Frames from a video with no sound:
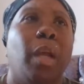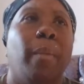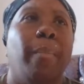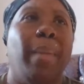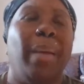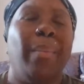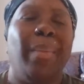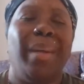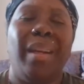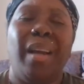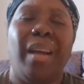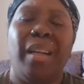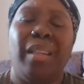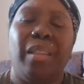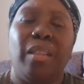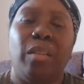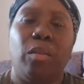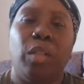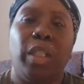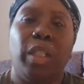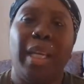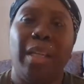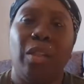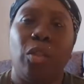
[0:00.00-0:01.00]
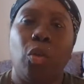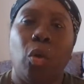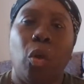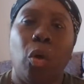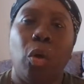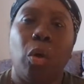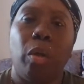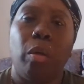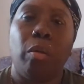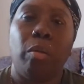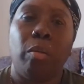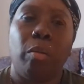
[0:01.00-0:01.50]
maybe like
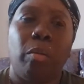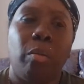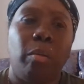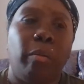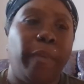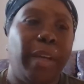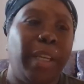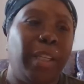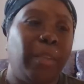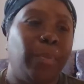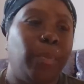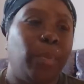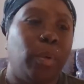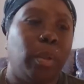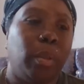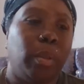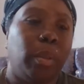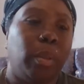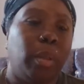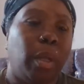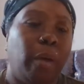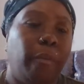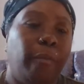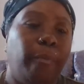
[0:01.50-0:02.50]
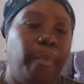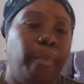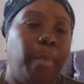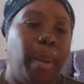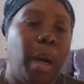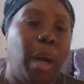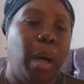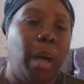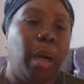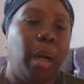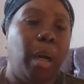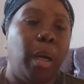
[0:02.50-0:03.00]
TikTok and Facebook and stuff,
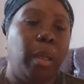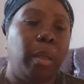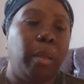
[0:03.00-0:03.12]
but